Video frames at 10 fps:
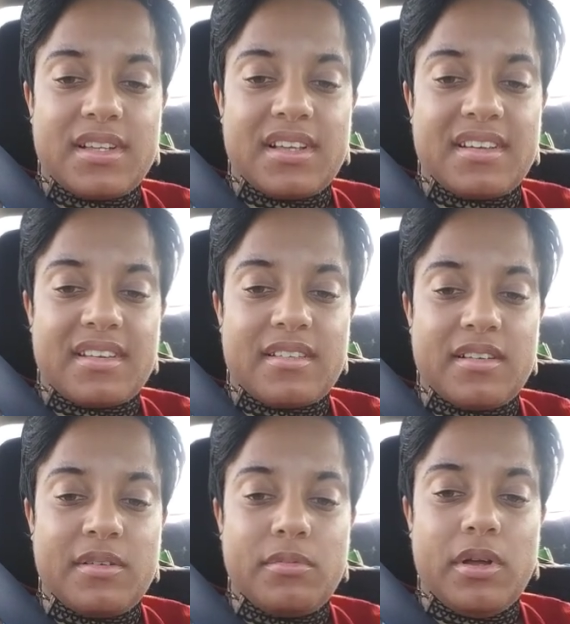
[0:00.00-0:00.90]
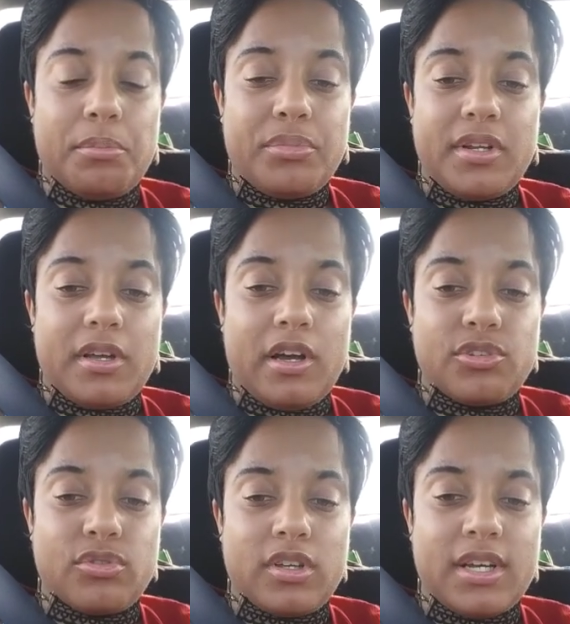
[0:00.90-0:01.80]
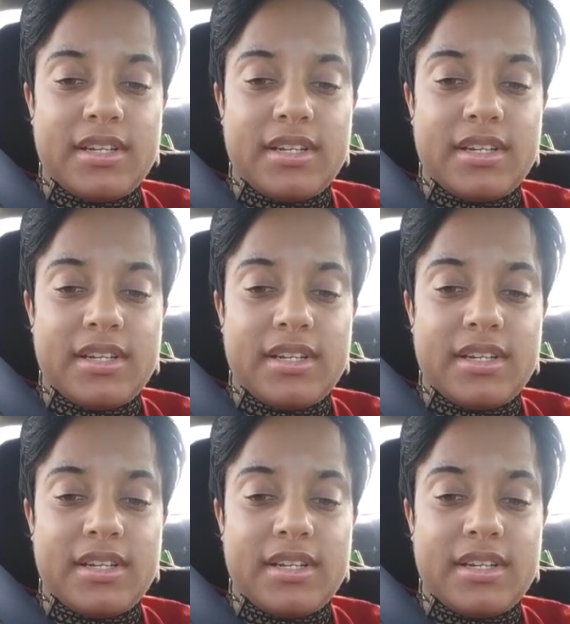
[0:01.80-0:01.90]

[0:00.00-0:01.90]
Yeah, so I'm pretty hungry.